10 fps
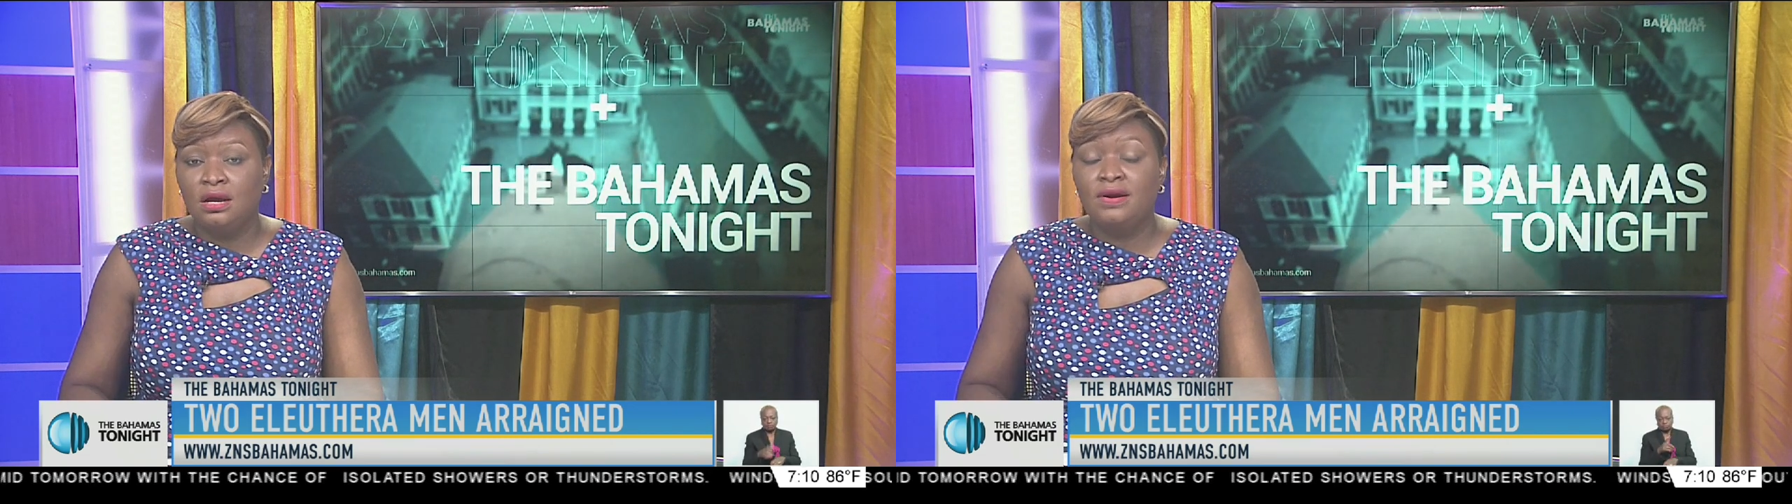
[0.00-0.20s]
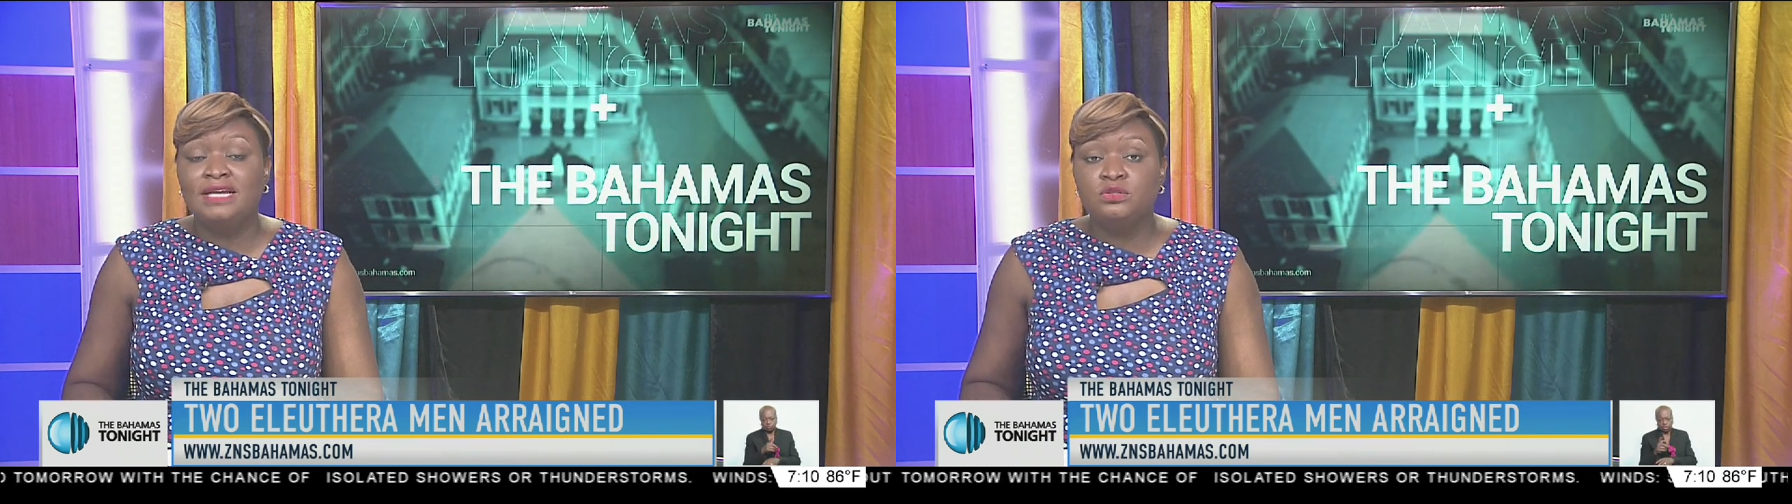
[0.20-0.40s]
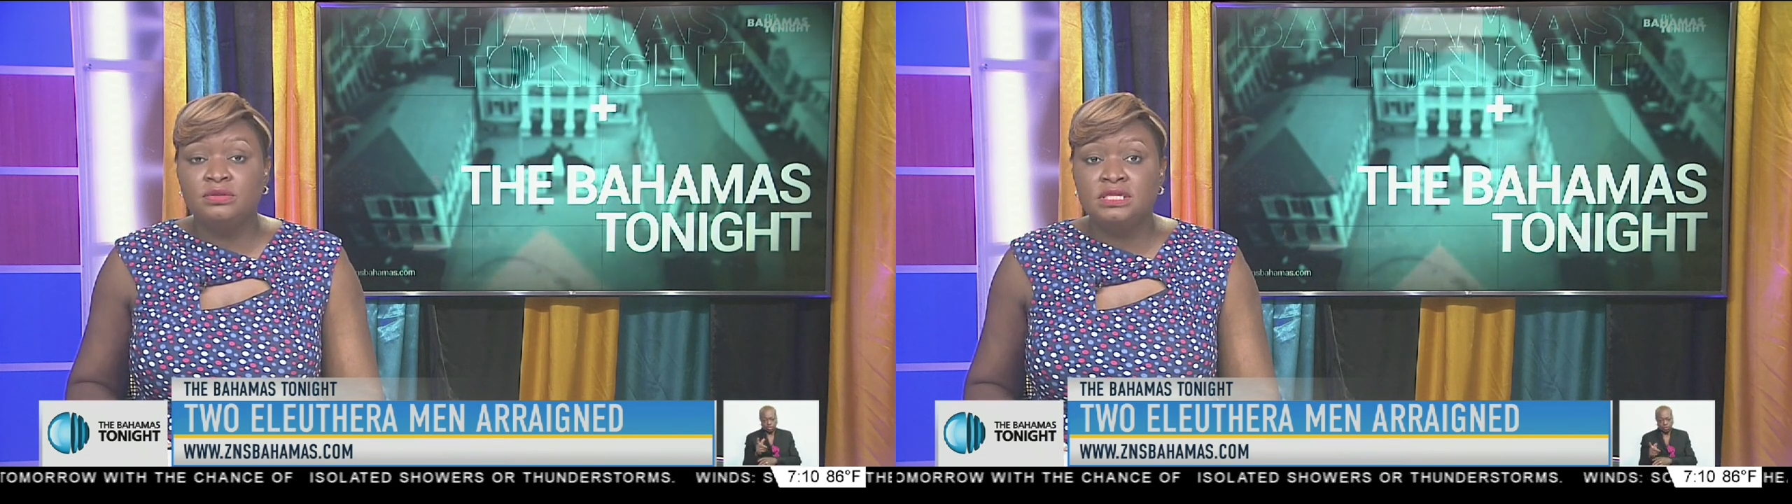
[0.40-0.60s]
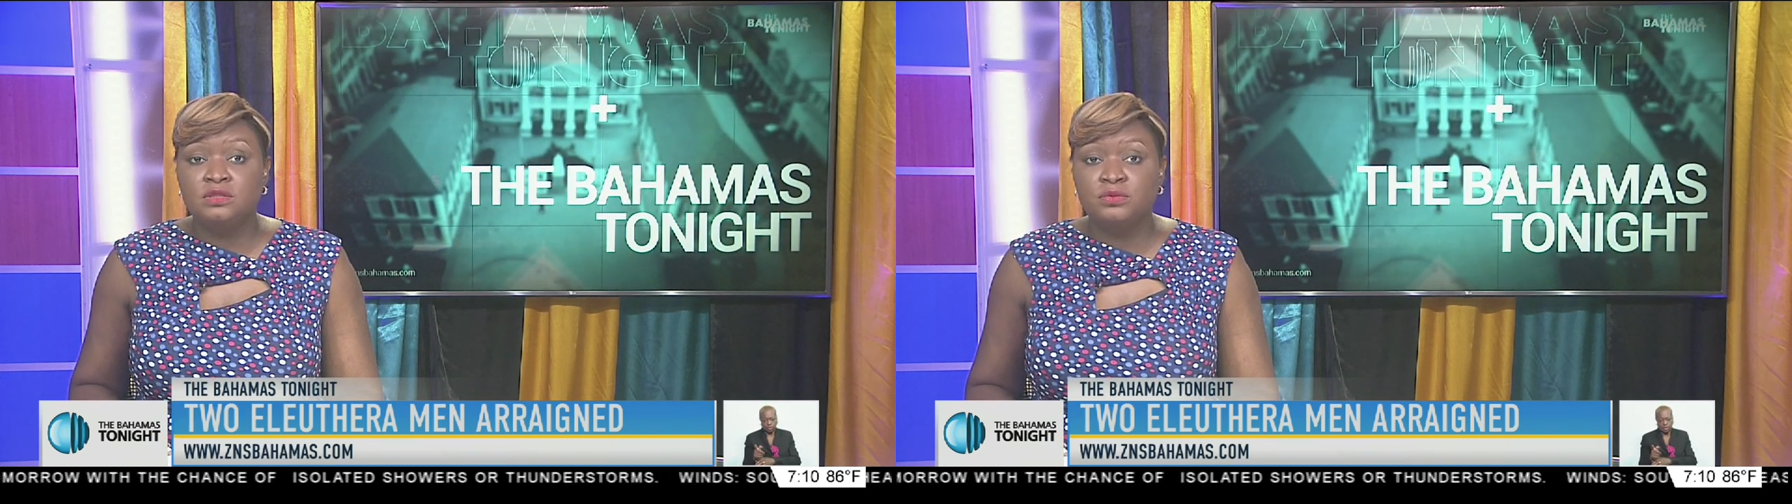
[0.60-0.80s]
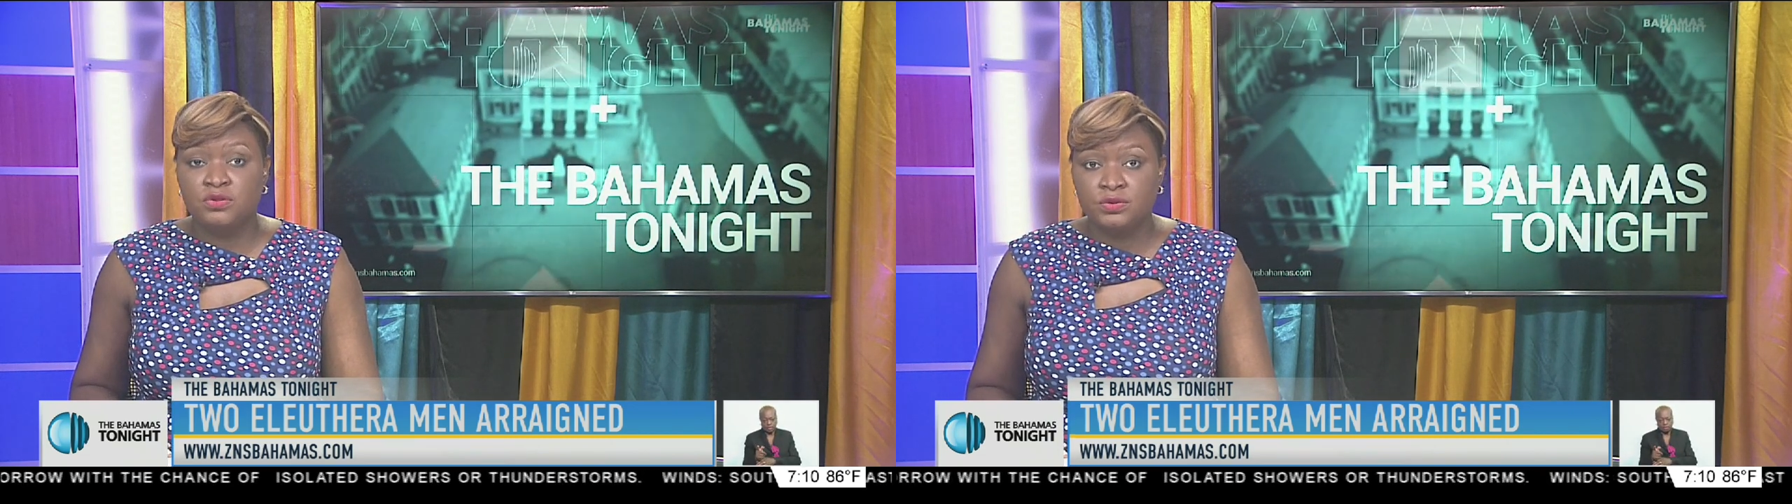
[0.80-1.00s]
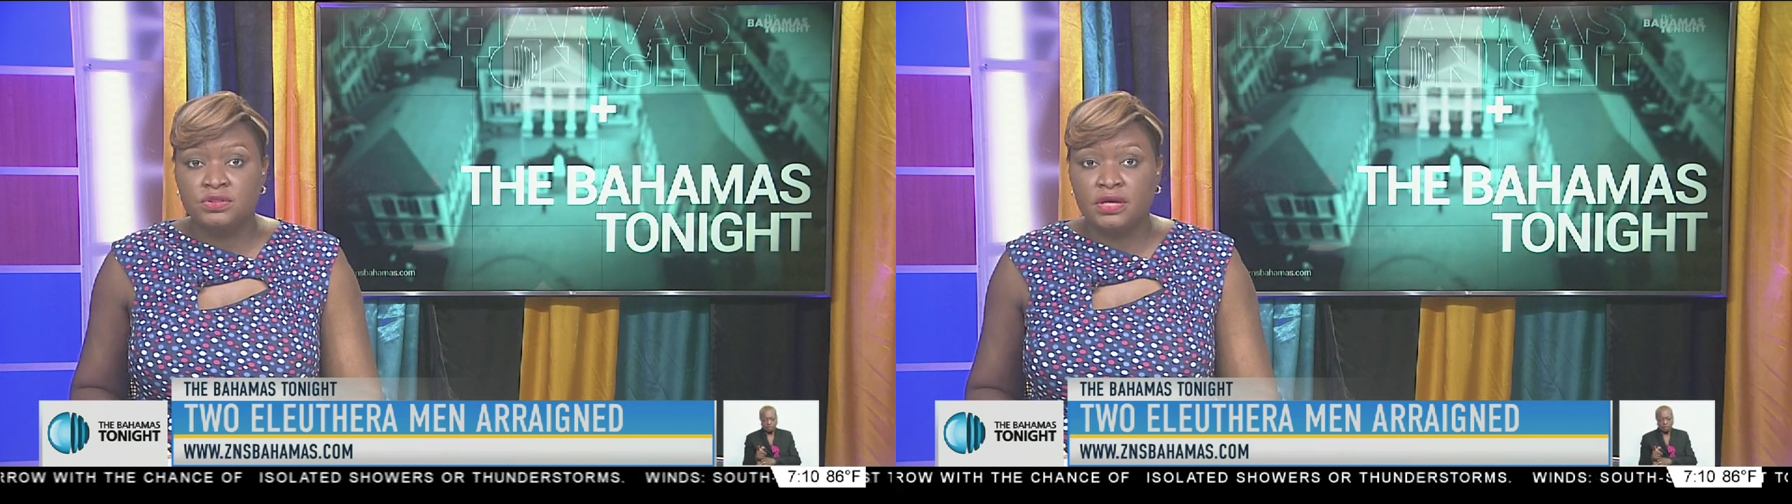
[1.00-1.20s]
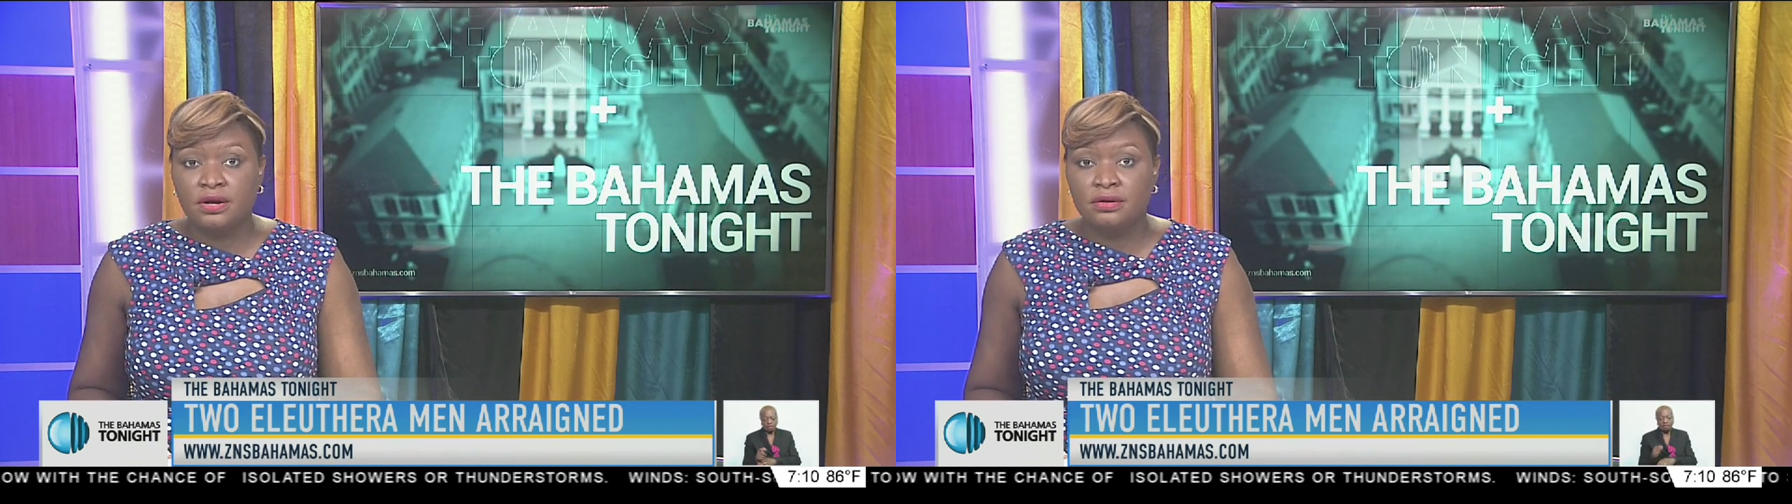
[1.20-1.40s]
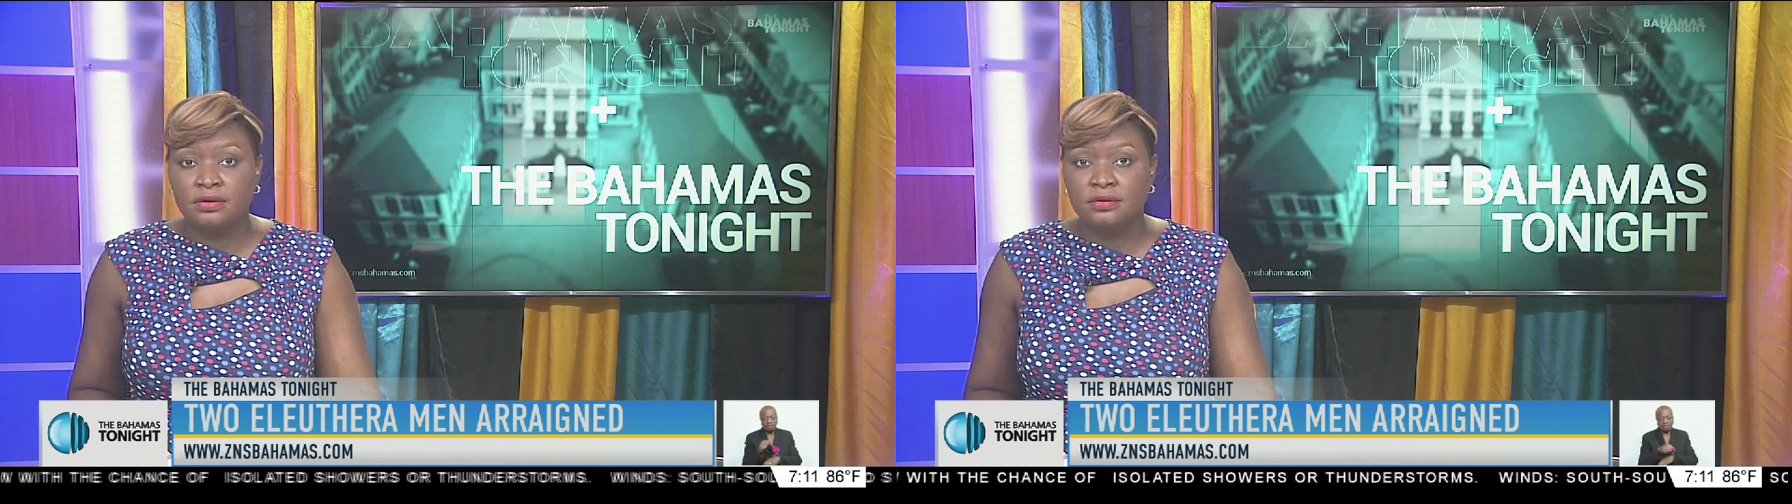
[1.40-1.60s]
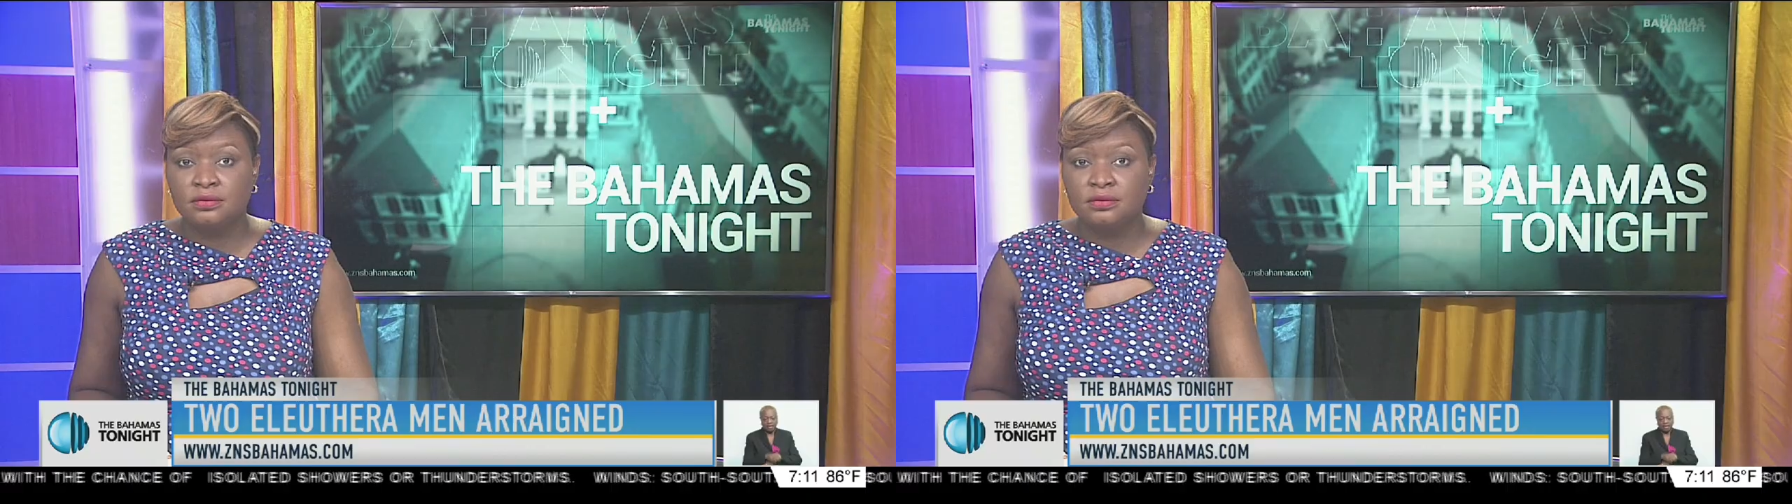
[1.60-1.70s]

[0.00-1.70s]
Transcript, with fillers: Our Antoinette Smith was there.